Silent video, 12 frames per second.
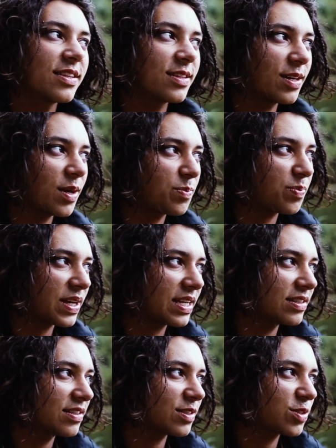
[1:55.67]
that had
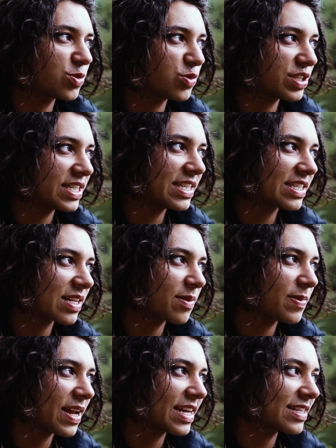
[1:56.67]
been strategically
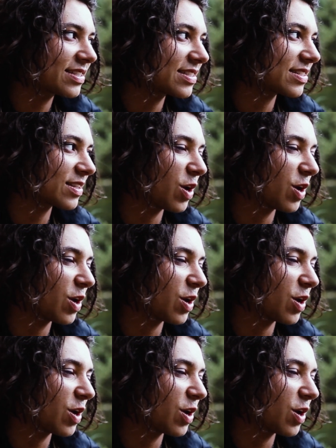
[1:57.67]
placed